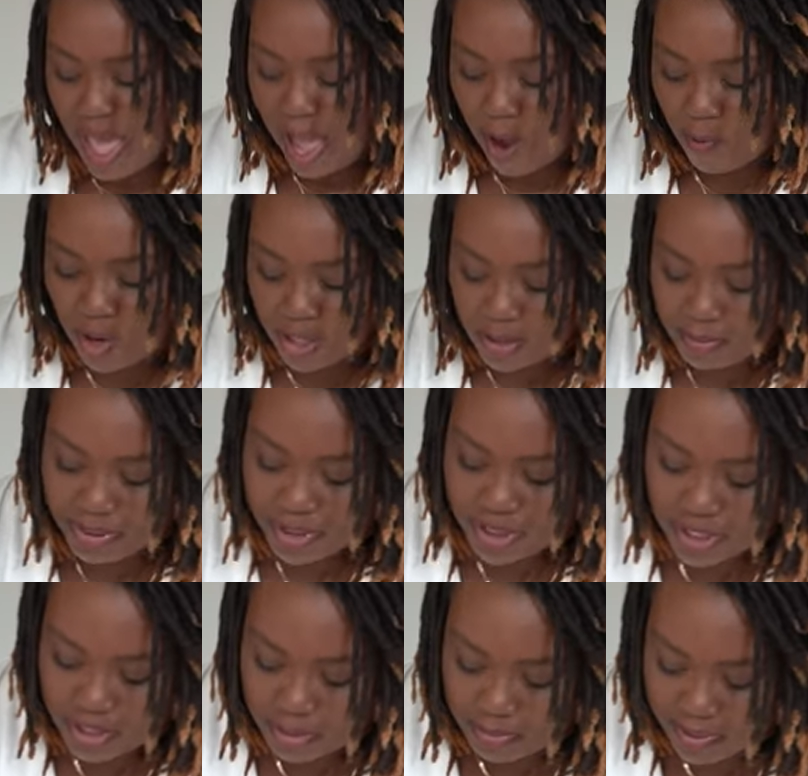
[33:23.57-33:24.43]
I want to
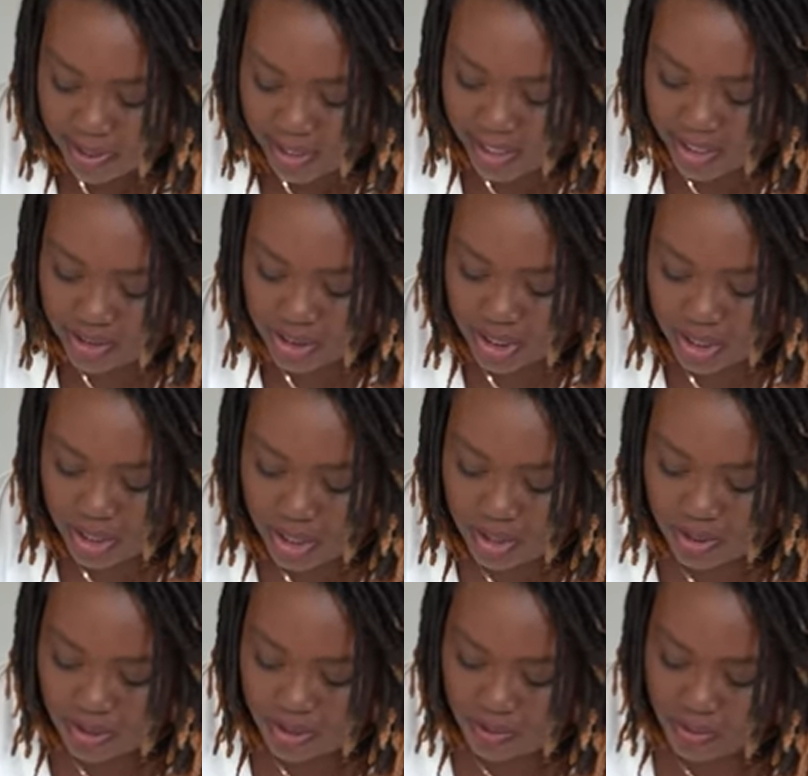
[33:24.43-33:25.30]
put a
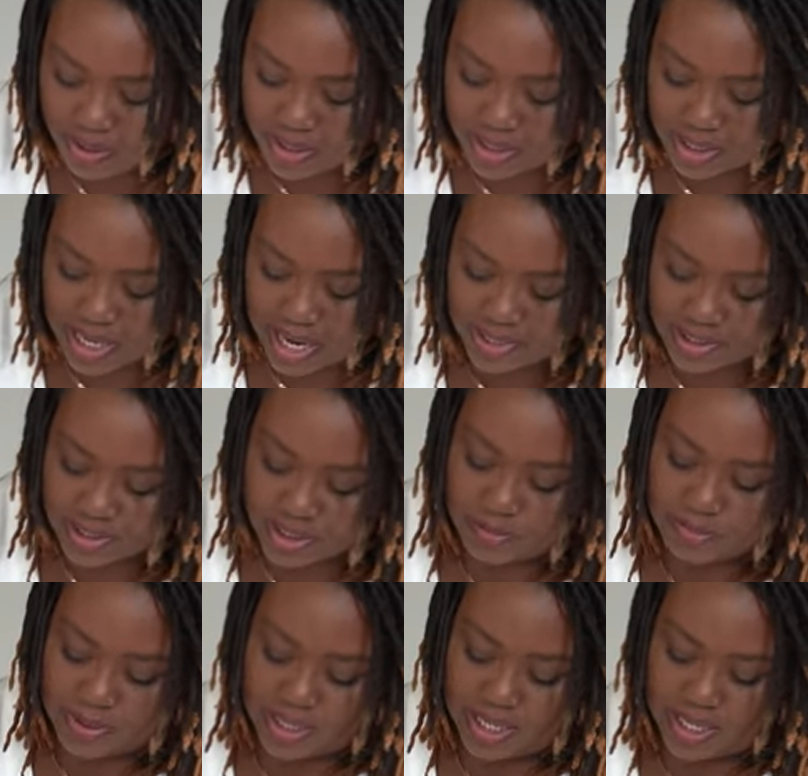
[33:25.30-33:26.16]
planter with a nice
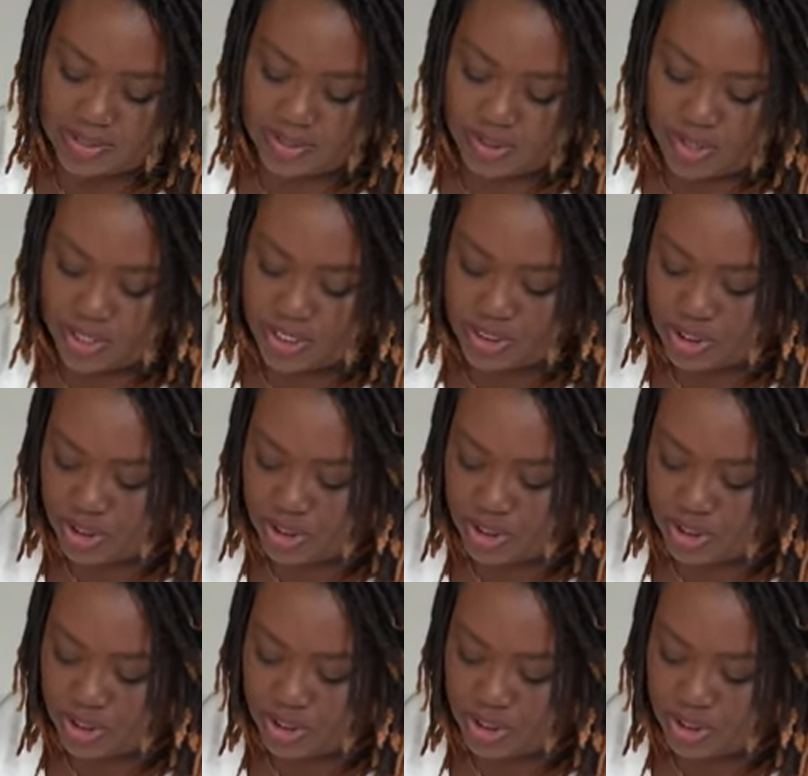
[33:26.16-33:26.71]
little plant on it